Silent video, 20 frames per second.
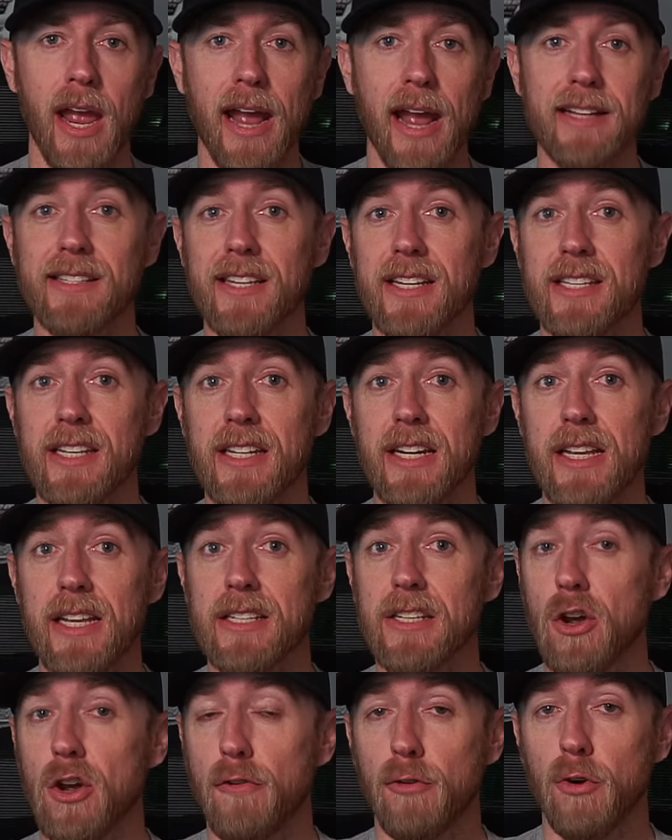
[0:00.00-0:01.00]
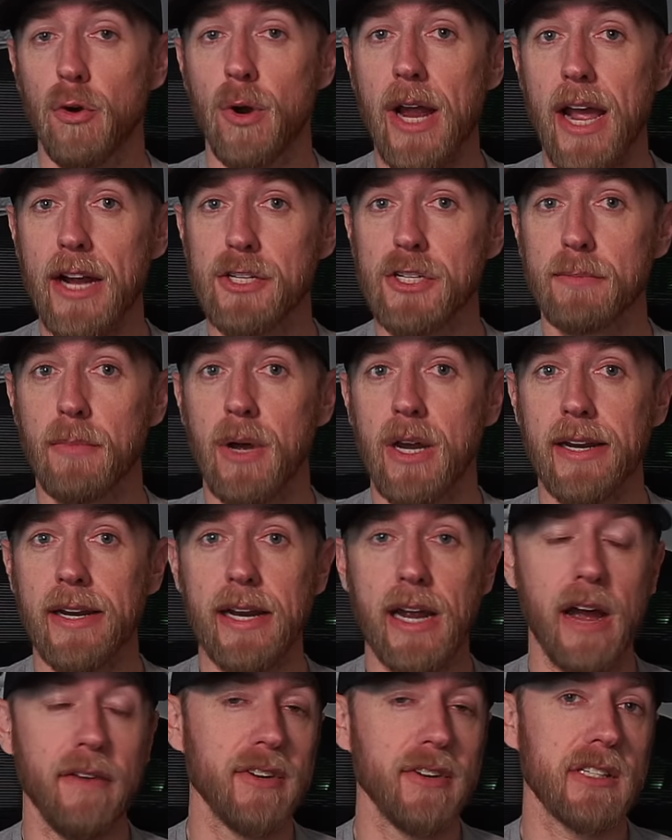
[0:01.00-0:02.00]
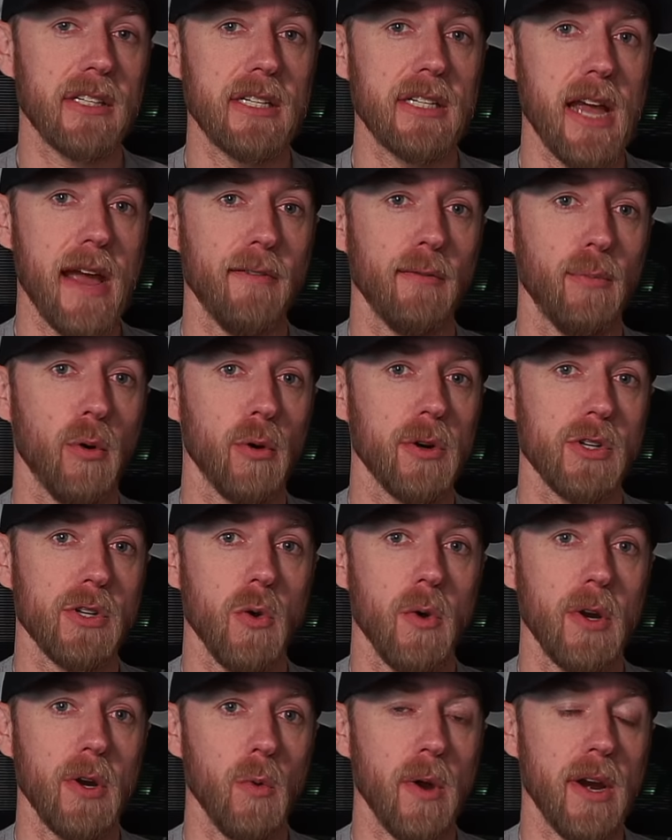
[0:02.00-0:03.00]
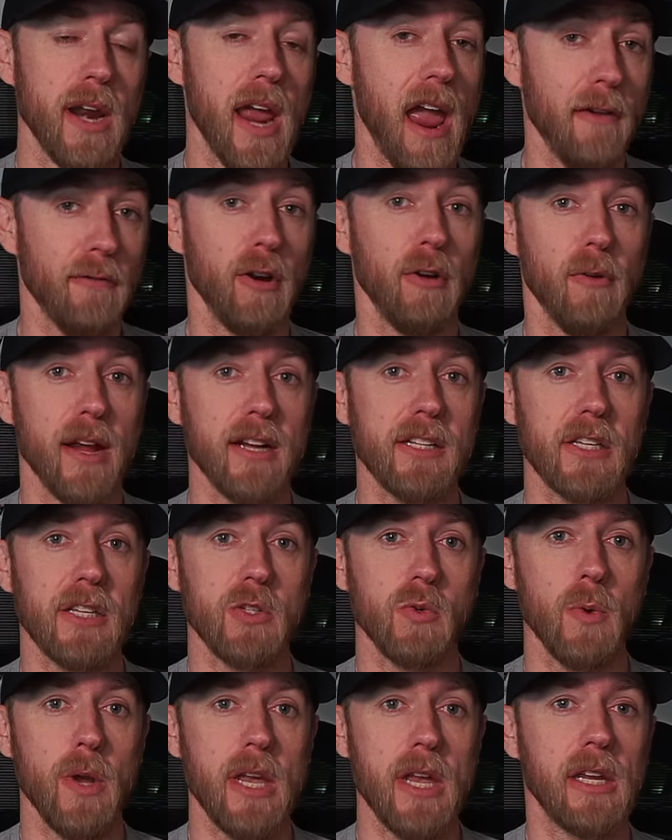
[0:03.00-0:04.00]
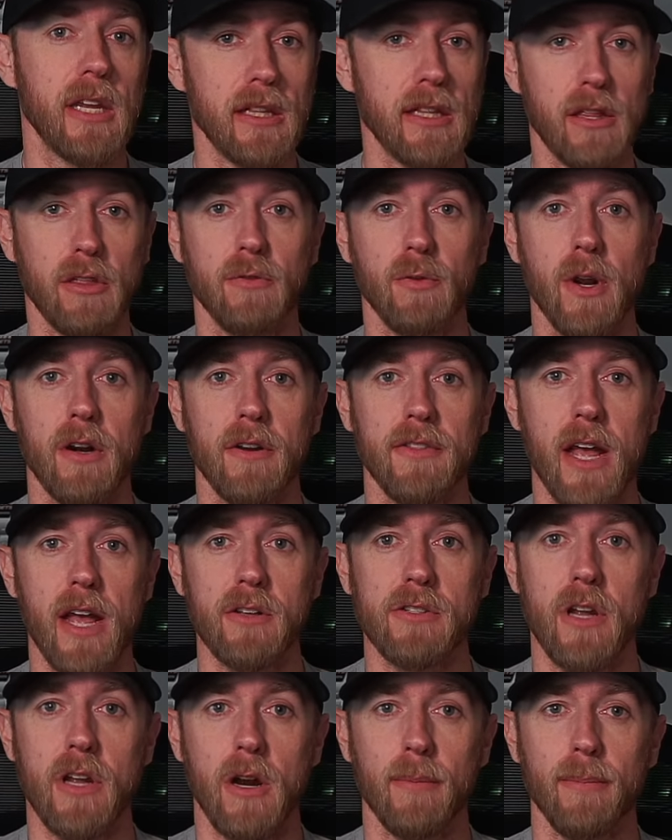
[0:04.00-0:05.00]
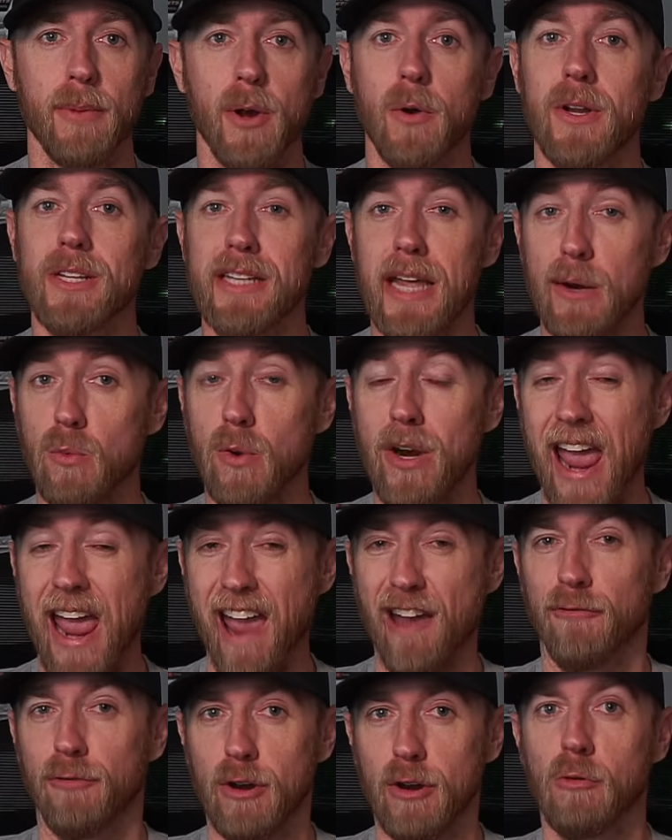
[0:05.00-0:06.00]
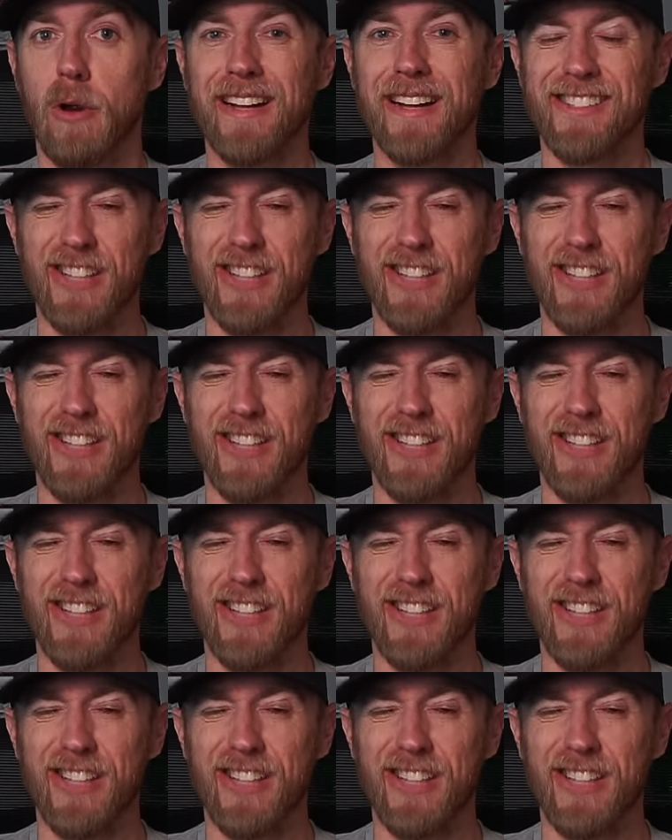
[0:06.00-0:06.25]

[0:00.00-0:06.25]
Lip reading: And since it is an Overreaction Monday, obviously Davenport is going to win every race this week, get the $300,000 bonus, and win every race